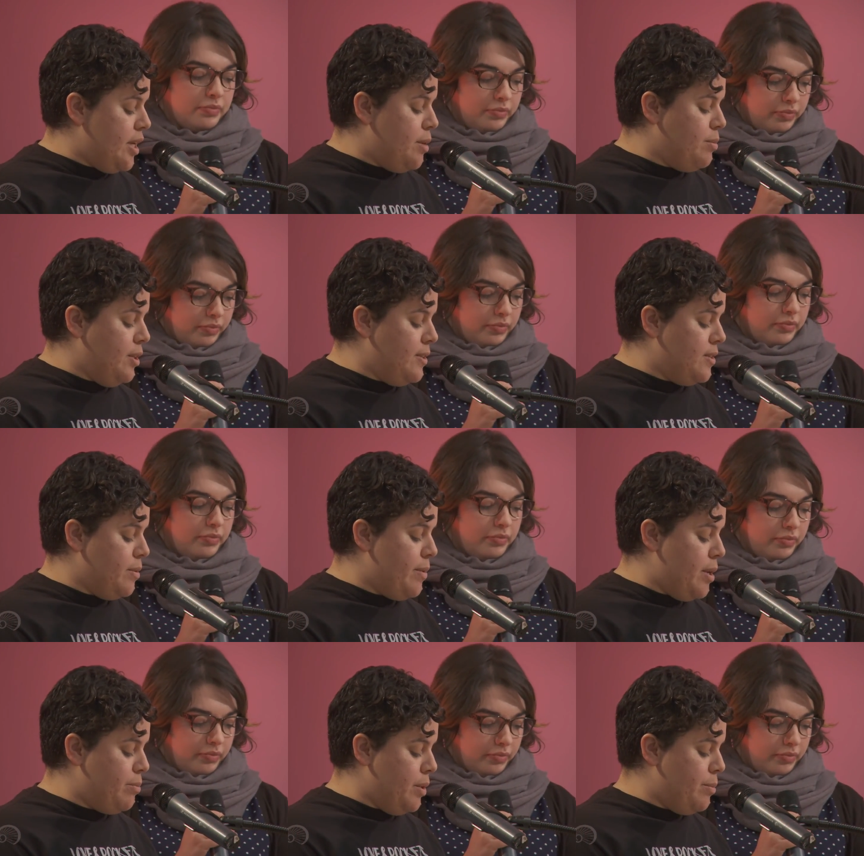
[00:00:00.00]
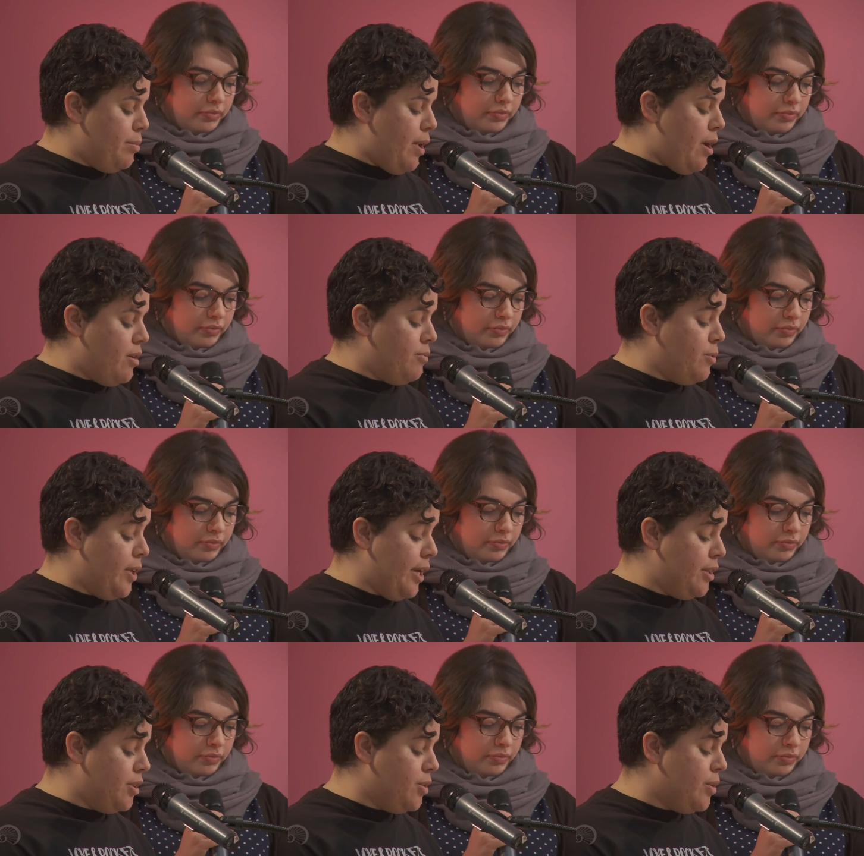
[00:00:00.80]
Speaker 1: ableism and be proud of what
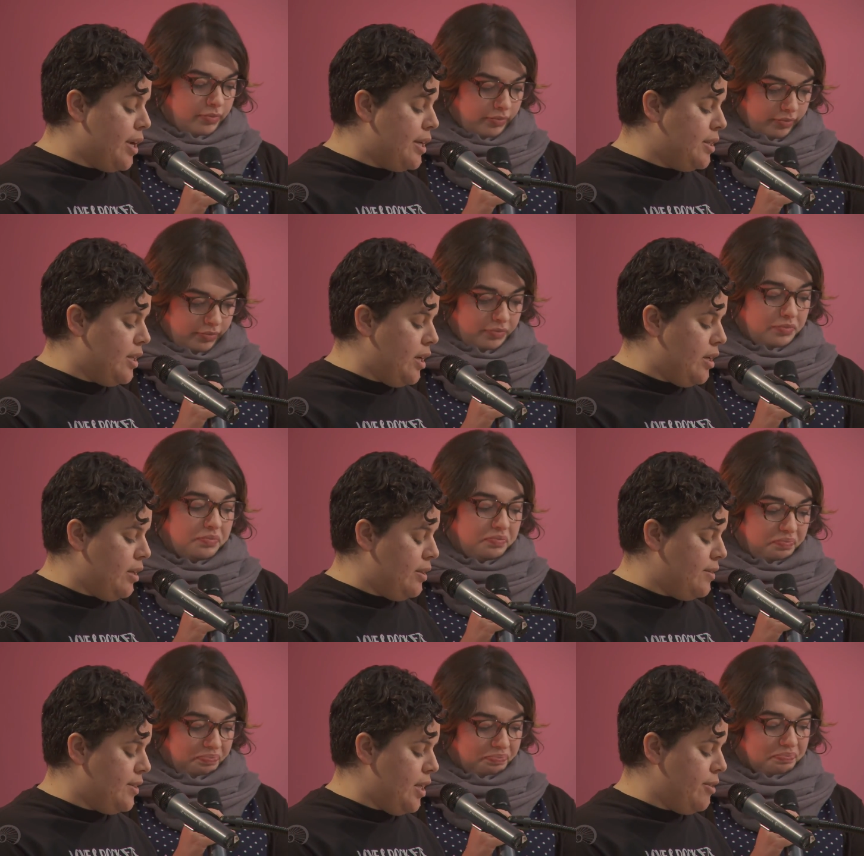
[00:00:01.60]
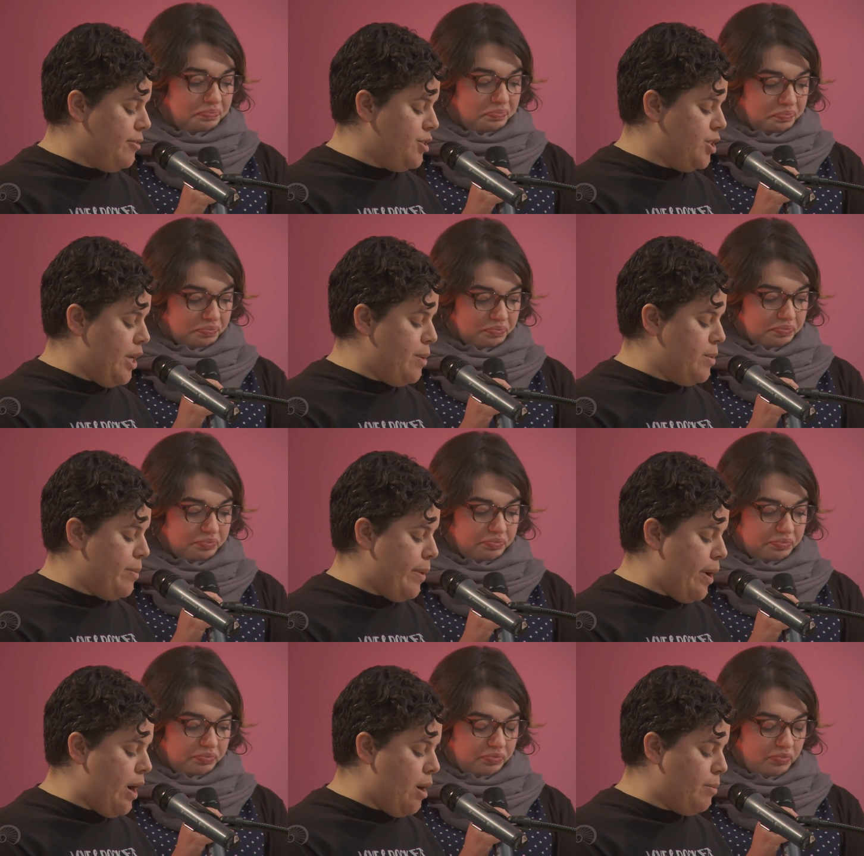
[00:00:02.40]
I do get done instead of ashamed
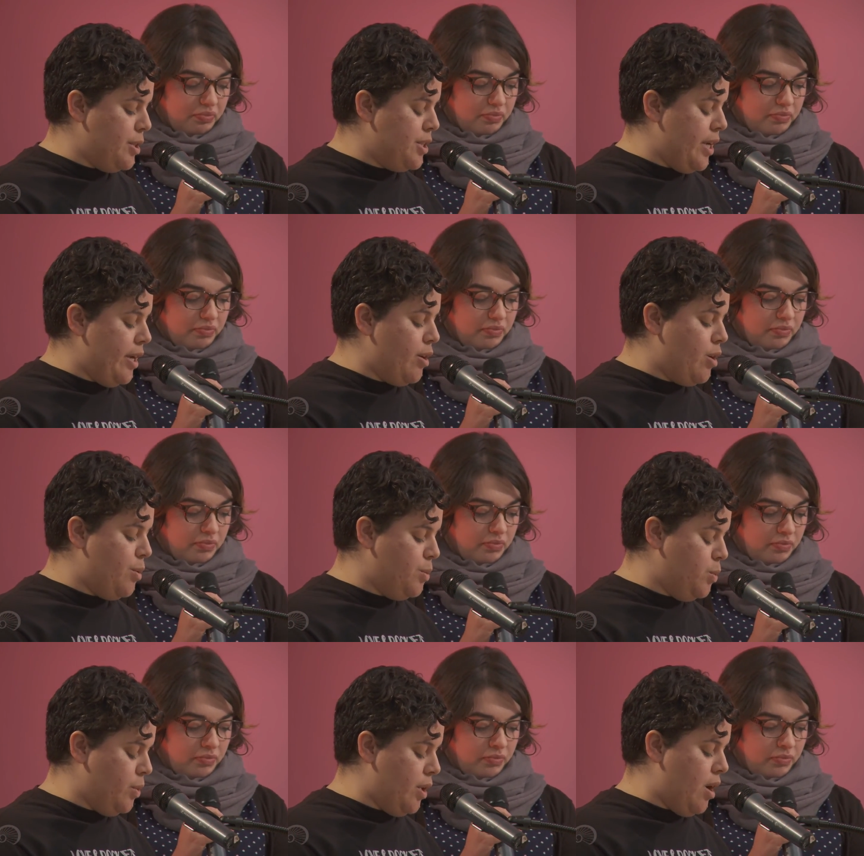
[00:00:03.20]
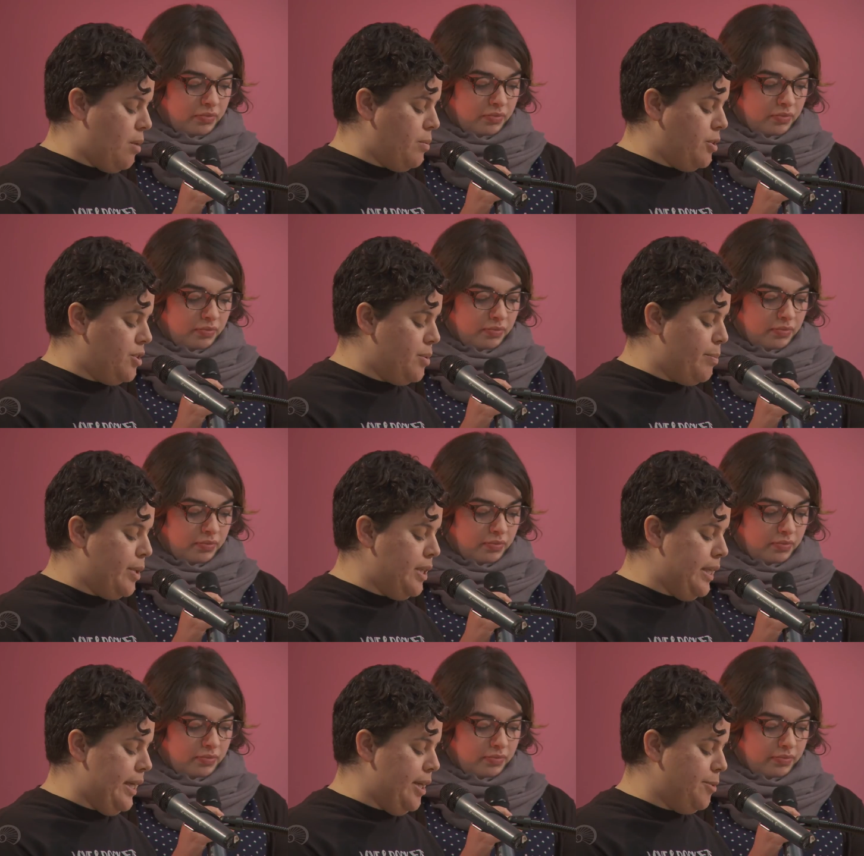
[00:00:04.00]
about how much I had hoped to accomplish
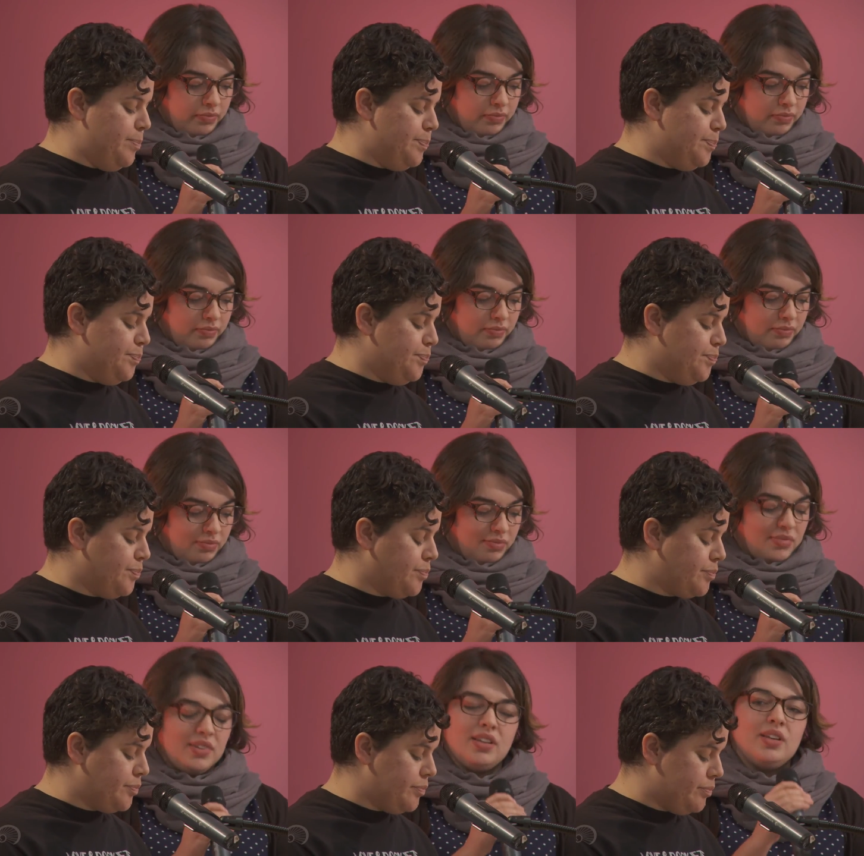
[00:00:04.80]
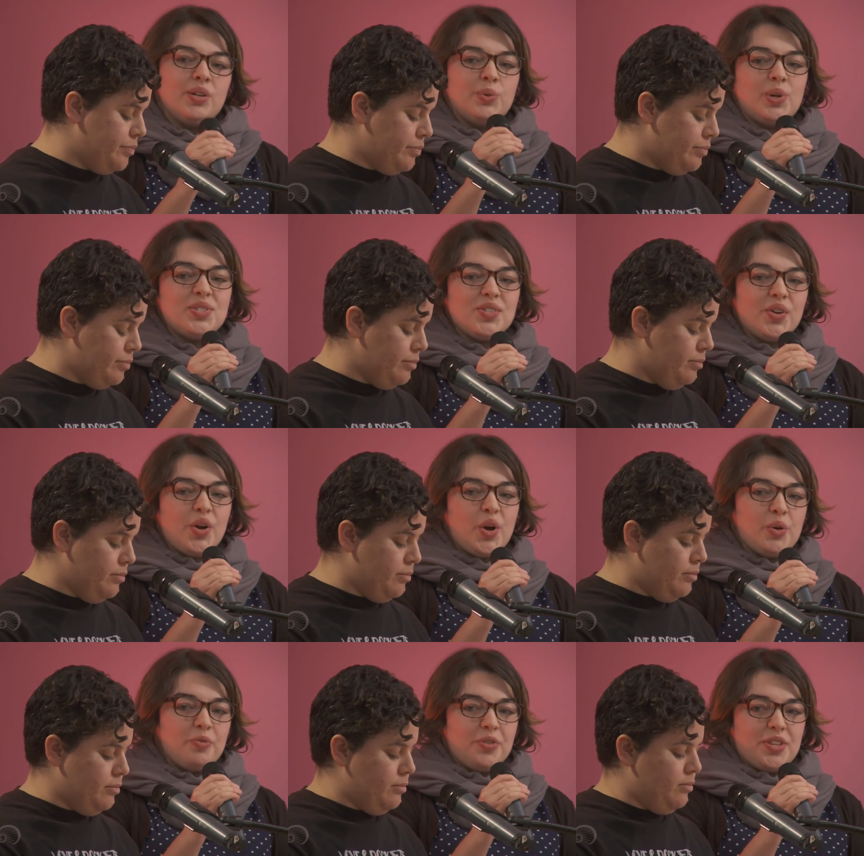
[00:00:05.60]
but didn't.
Speaker 2: What's your
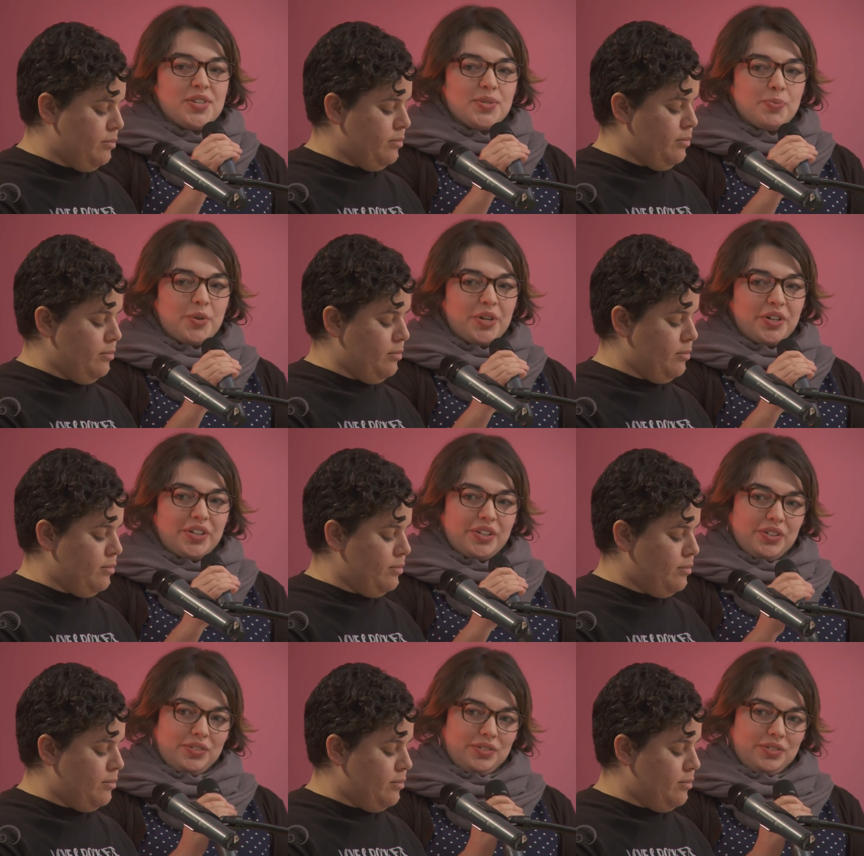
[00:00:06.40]
hope for this book?